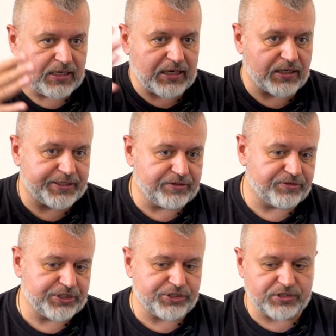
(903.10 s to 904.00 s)
Kharkiv
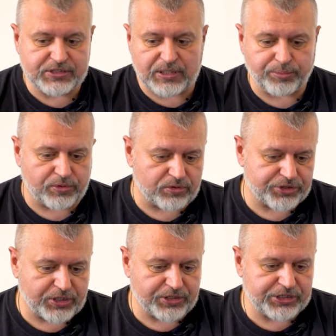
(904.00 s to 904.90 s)
region,
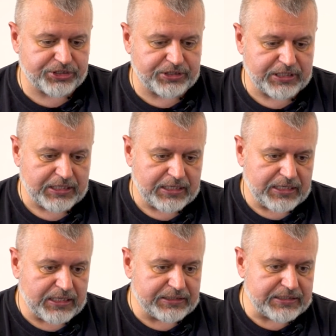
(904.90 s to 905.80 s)
Zaporozhye region,
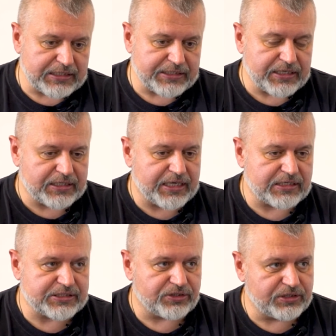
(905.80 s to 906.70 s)
near
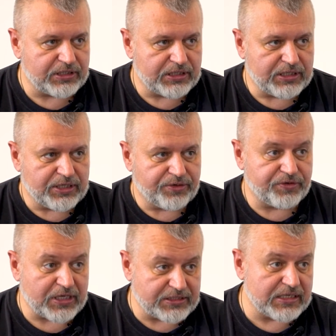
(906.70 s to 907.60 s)
Kherson.
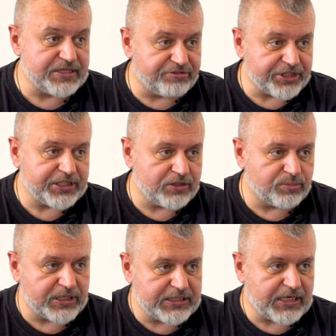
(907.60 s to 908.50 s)
We are delivering
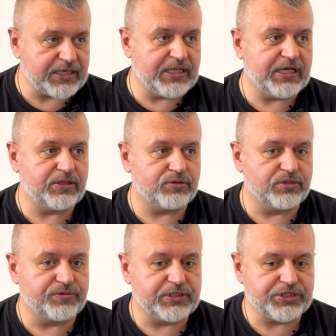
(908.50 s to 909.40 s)
humanitarian aid to
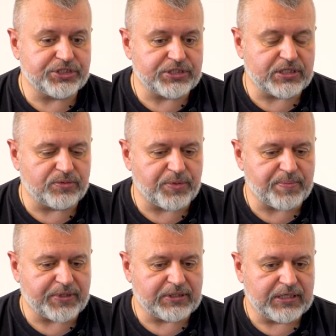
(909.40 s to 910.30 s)
the villages and the
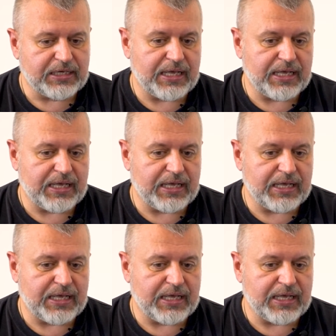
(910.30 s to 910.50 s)
people.